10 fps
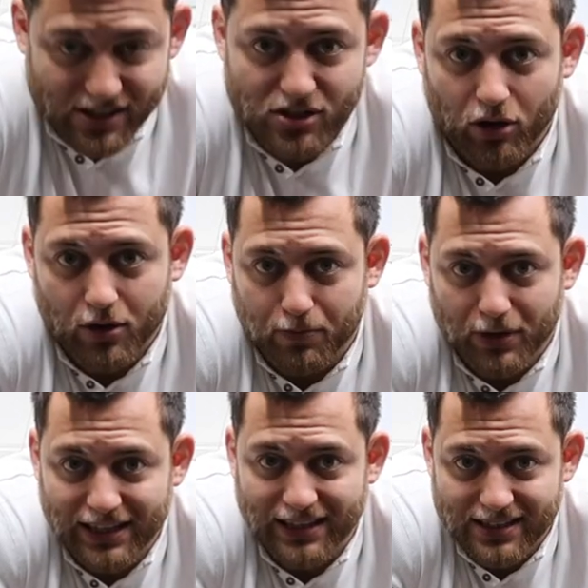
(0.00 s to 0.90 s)
because it's not
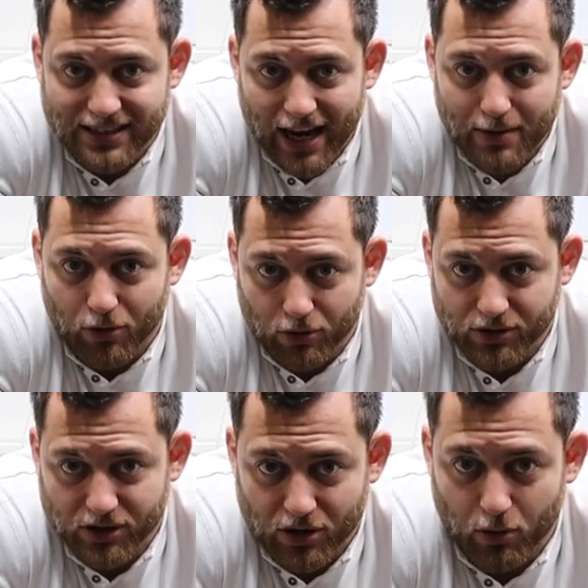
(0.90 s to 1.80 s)
completely stable,
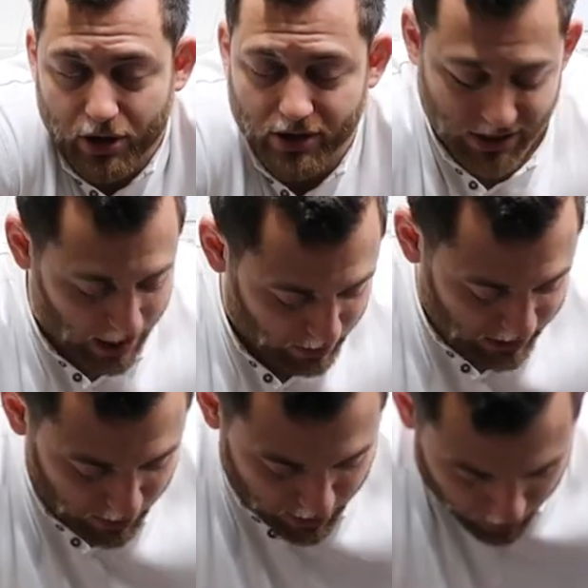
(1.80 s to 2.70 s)
so it's gonna work your
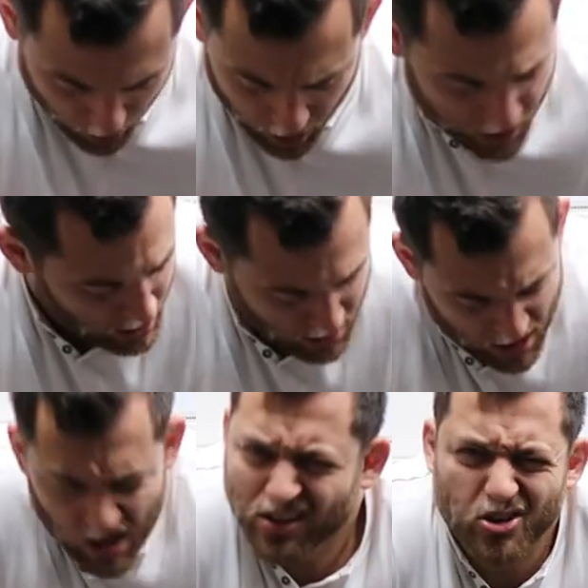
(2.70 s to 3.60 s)
stabilizer a bit more.
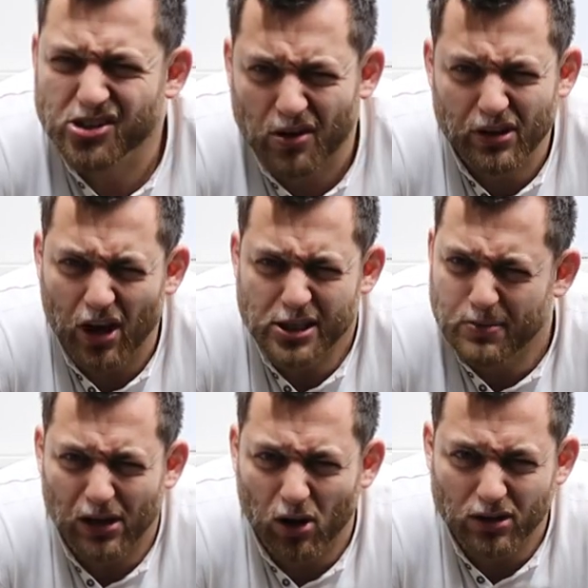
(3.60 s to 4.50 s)
Not something that I
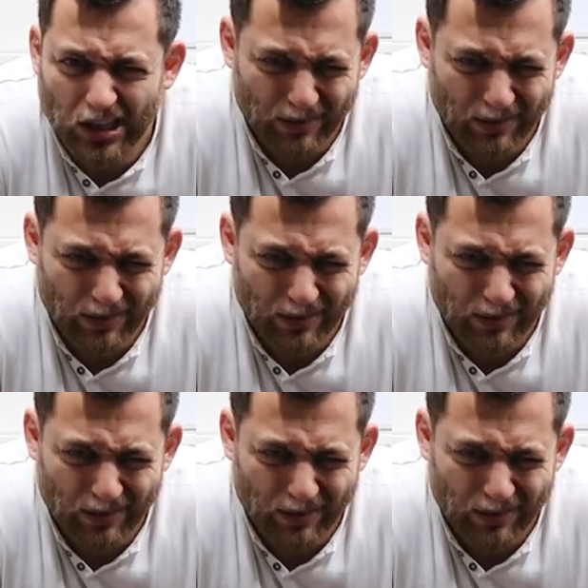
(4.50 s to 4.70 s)
spend a lot of